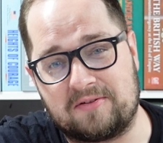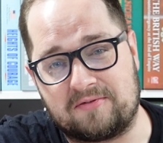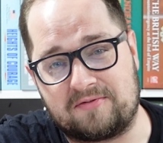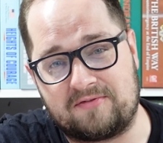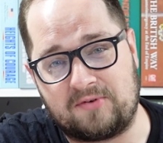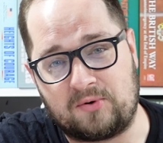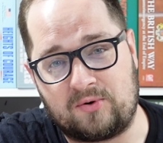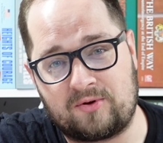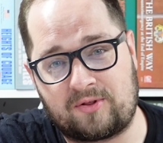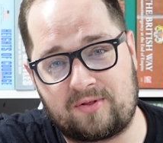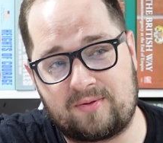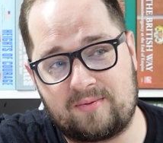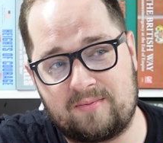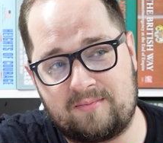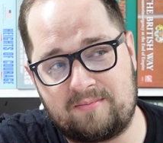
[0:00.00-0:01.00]
the
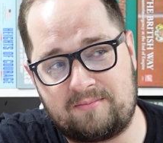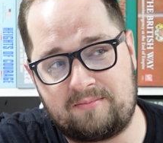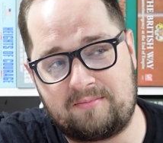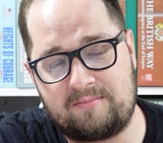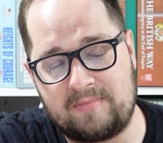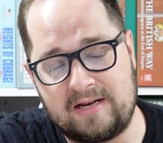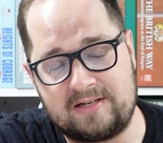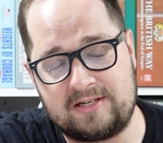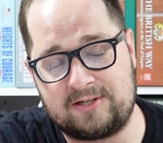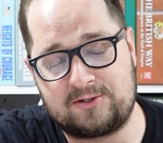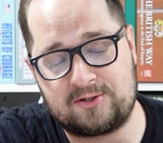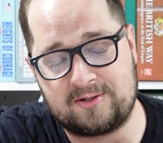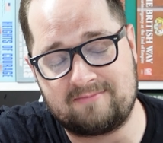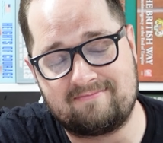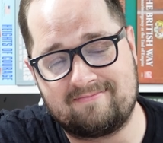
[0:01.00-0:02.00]
fourth
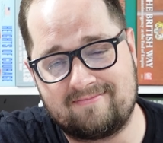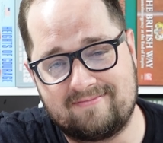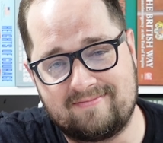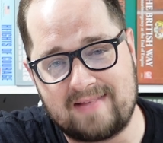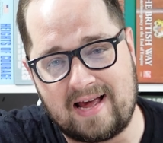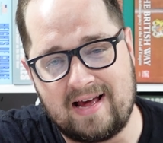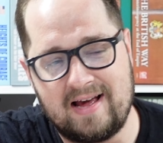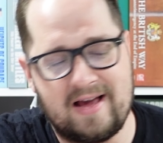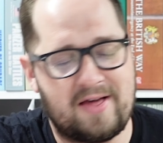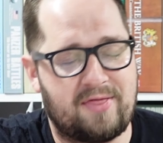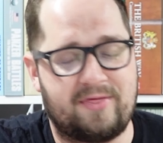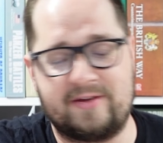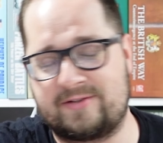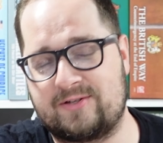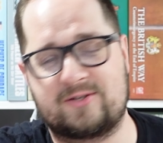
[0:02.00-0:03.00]
edition.
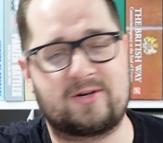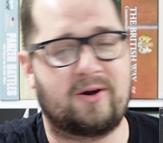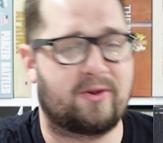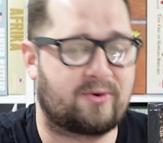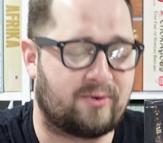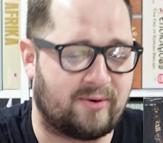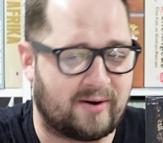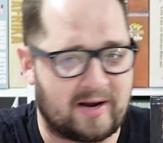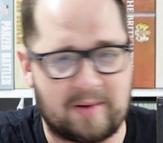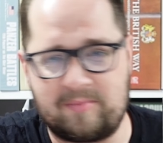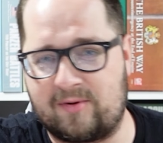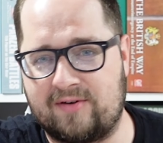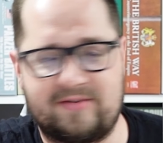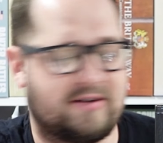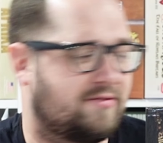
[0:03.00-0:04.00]
This has gone through a
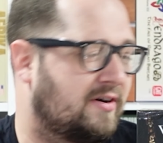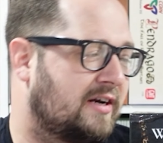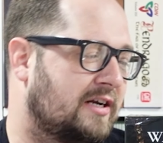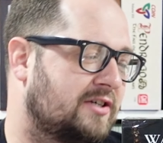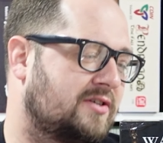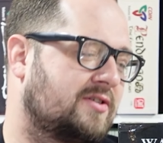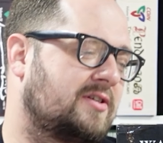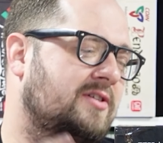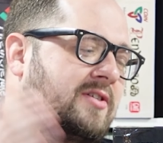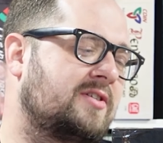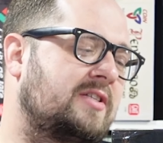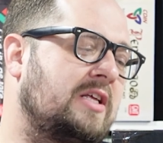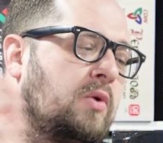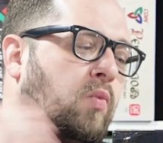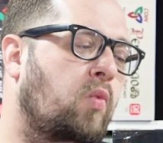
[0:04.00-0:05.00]
number of different editions. This is
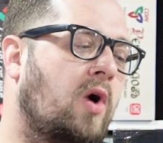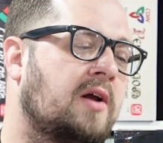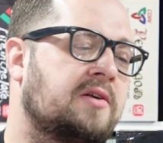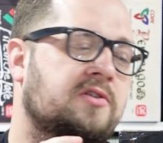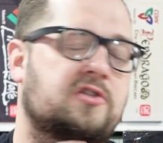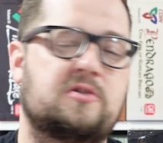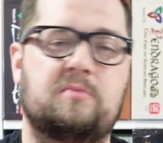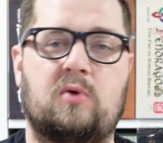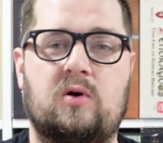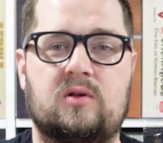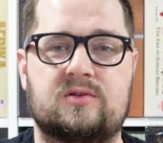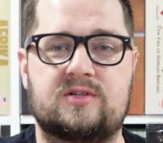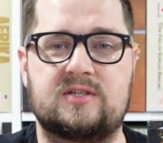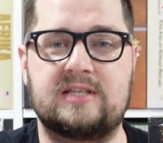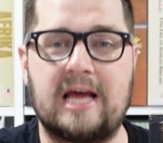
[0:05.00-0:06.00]
the One
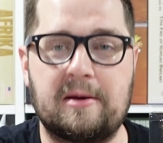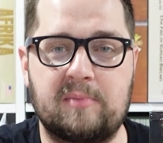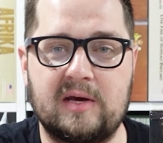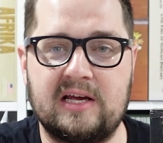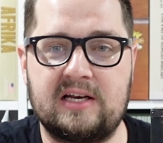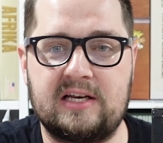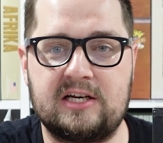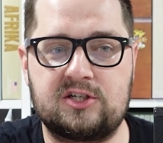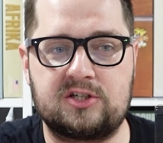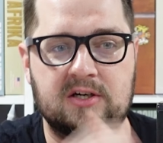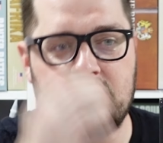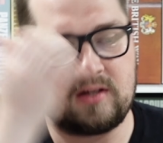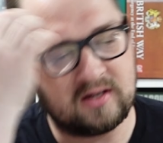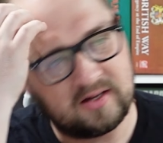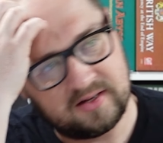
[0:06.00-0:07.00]
Small Step
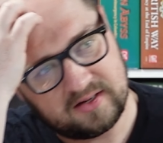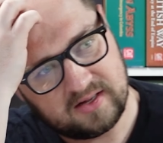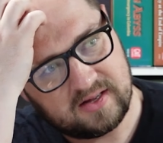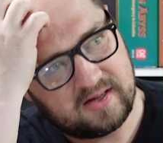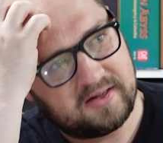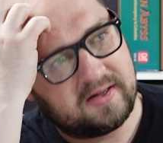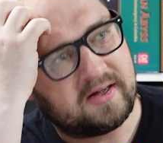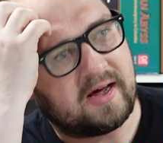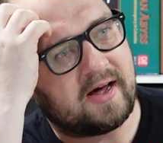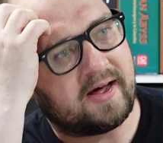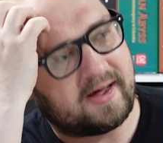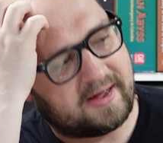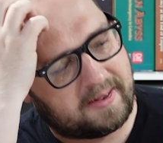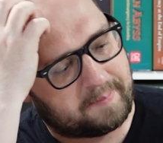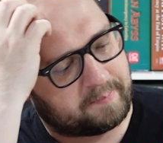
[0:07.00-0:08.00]
edition.
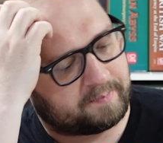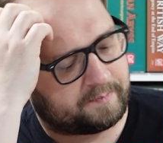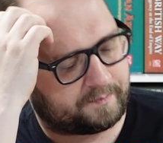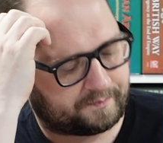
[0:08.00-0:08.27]
Um,